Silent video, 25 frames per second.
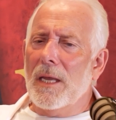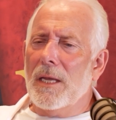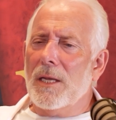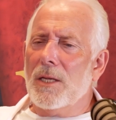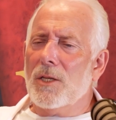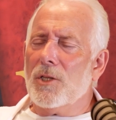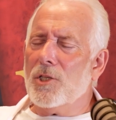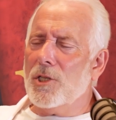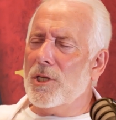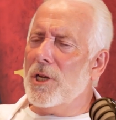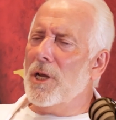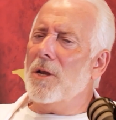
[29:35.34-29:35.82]

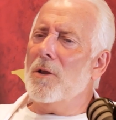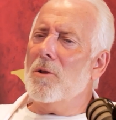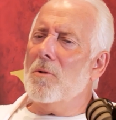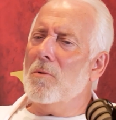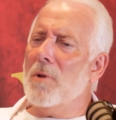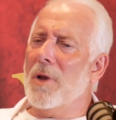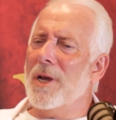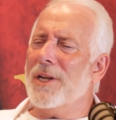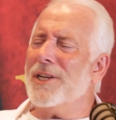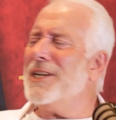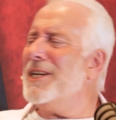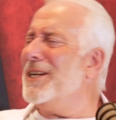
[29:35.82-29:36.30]
So
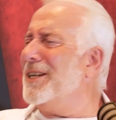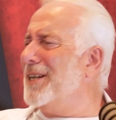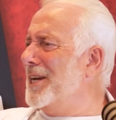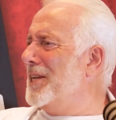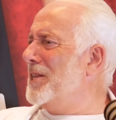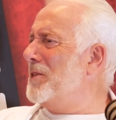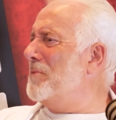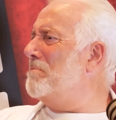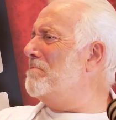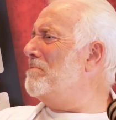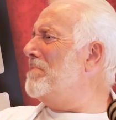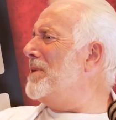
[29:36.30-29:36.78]
I didn't like
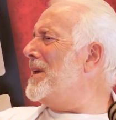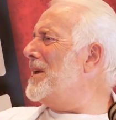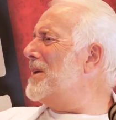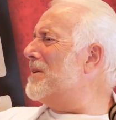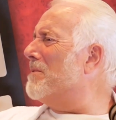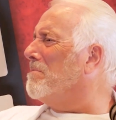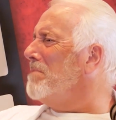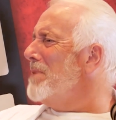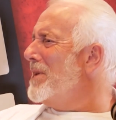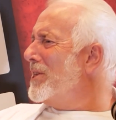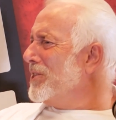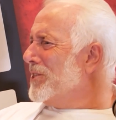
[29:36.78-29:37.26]
the
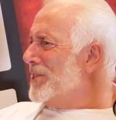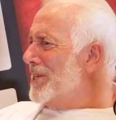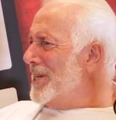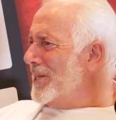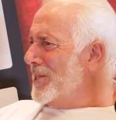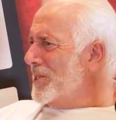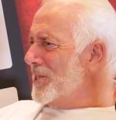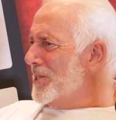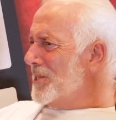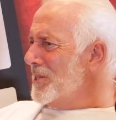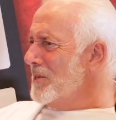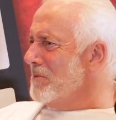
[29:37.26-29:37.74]
big
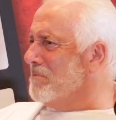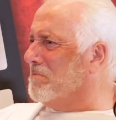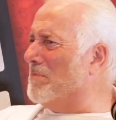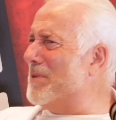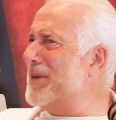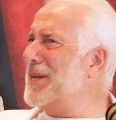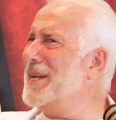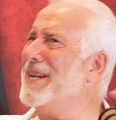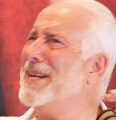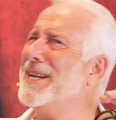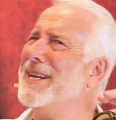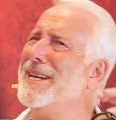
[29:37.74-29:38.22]
business, the
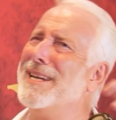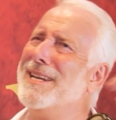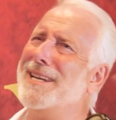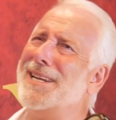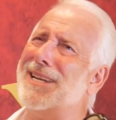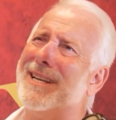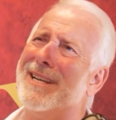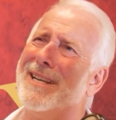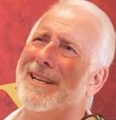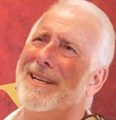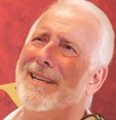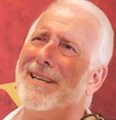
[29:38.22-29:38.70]
big.
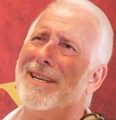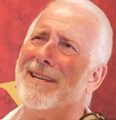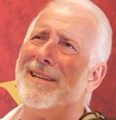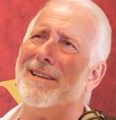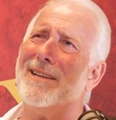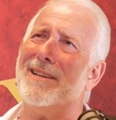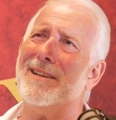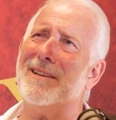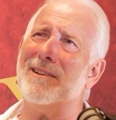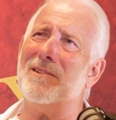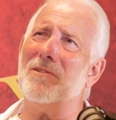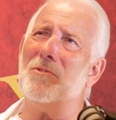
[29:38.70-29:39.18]

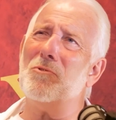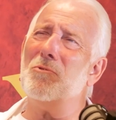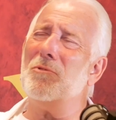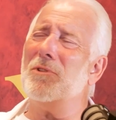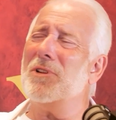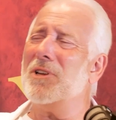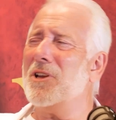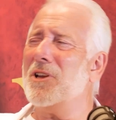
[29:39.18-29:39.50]
All the